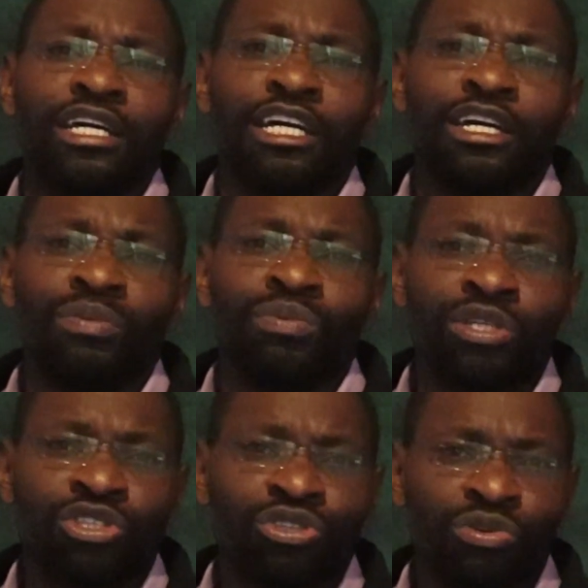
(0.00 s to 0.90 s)
Uh,
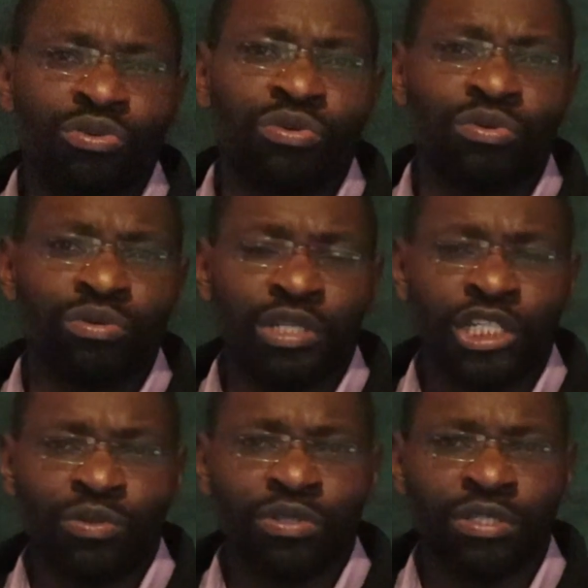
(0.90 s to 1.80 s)
we saw
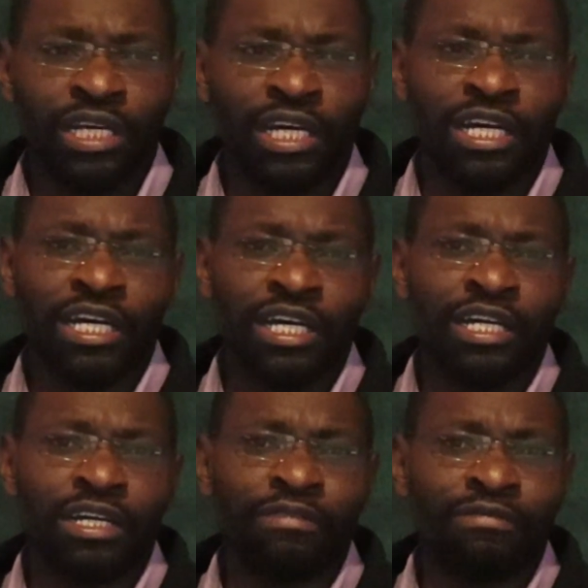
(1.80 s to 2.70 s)
it was
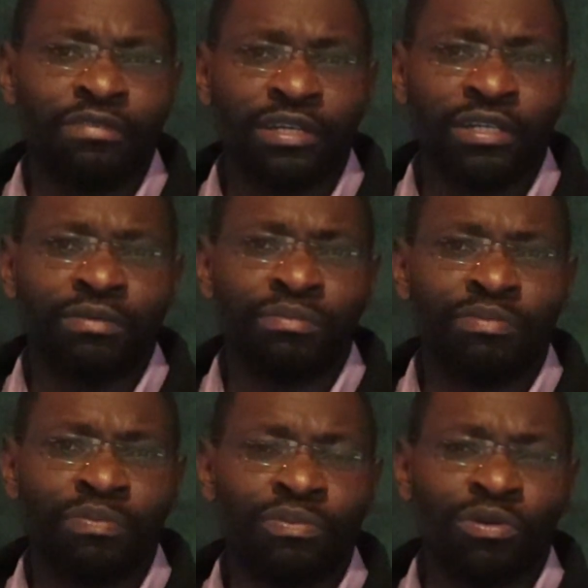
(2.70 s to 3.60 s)
uh,
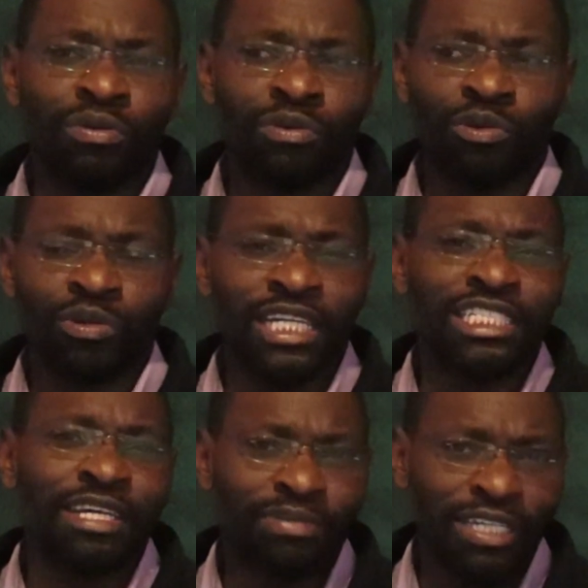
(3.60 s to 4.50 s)
people, there was
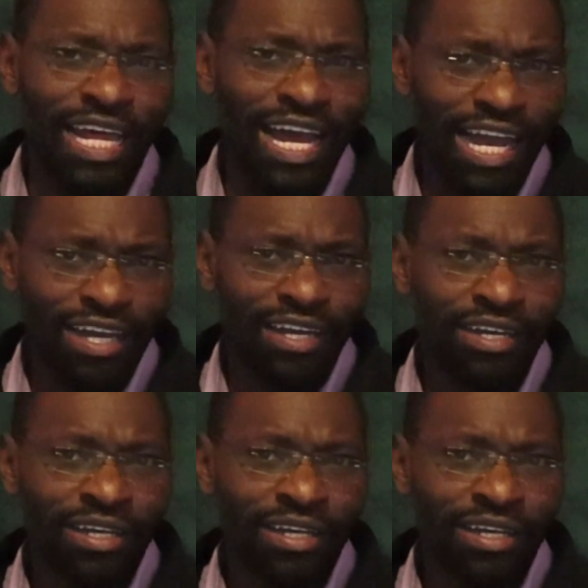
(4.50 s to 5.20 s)
attempted hack